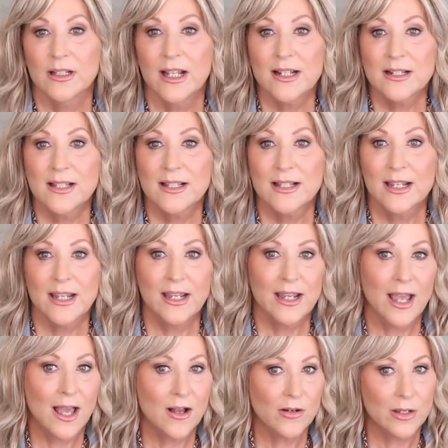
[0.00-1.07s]
Let's
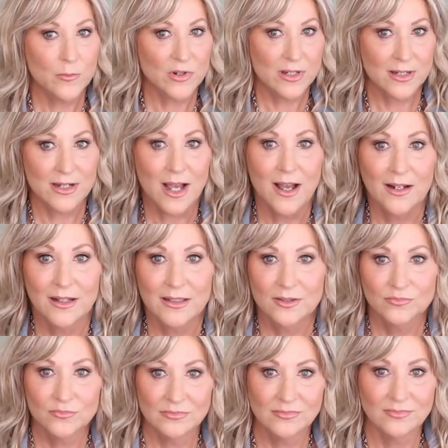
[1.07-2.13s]
see, how can we style it?